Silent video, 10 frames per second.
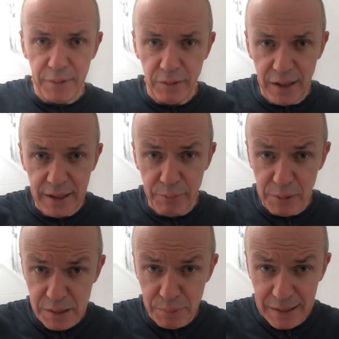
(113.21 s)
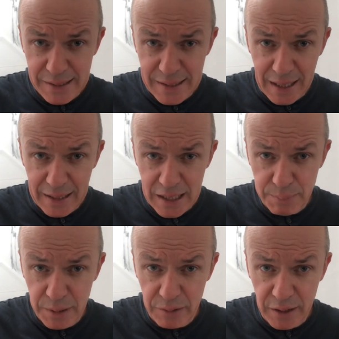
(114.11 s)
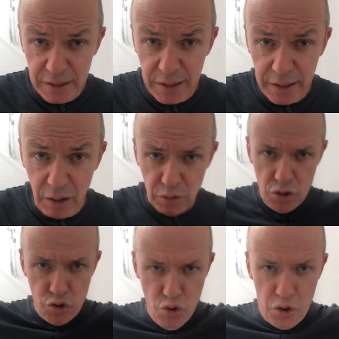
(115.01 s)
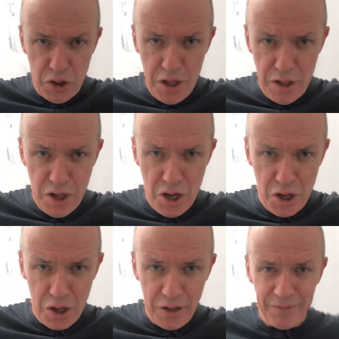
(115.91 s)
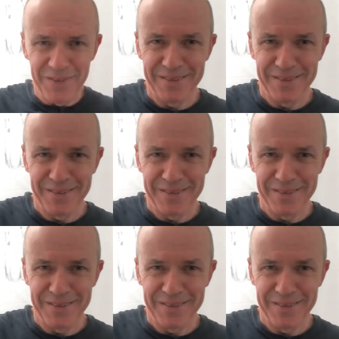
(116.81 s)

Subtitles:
All right, can we just practice that last bit? Ready, steady, go. Ukulele.